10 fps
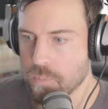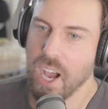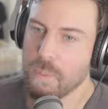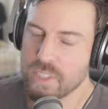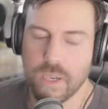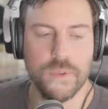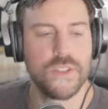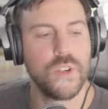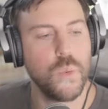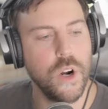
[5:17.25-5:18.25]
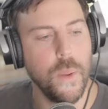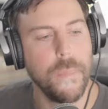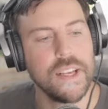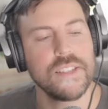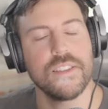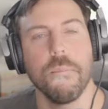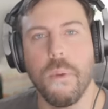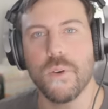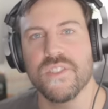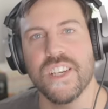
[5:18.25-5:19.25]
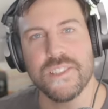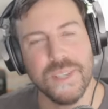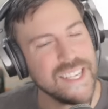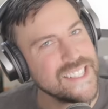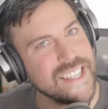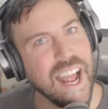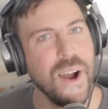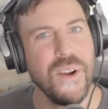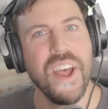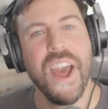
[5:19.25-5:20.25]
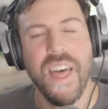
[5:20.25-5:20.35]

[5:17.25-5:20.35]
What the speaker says: Option number two, where it makes the most sense because now